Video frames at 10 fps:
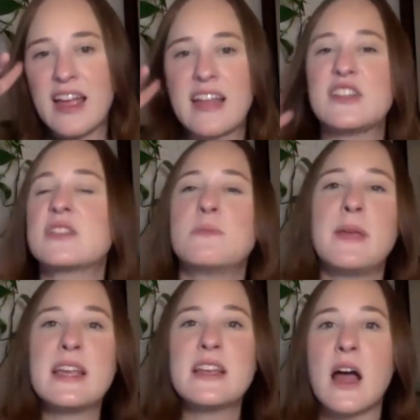just
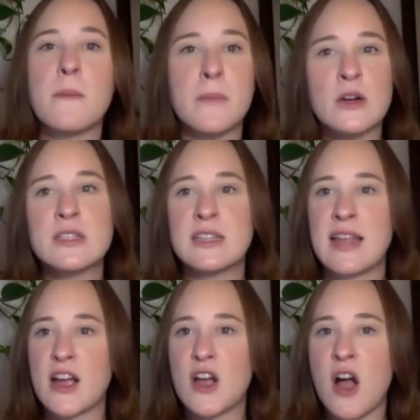being immersed in
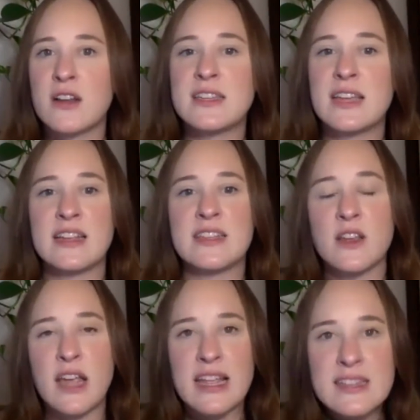that content is
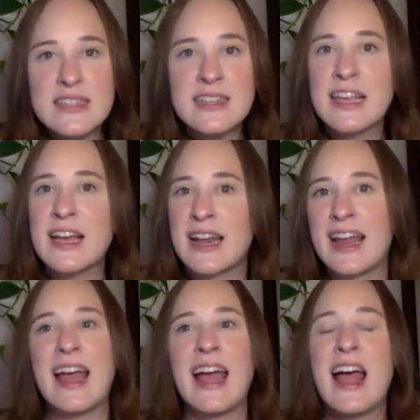instantly going to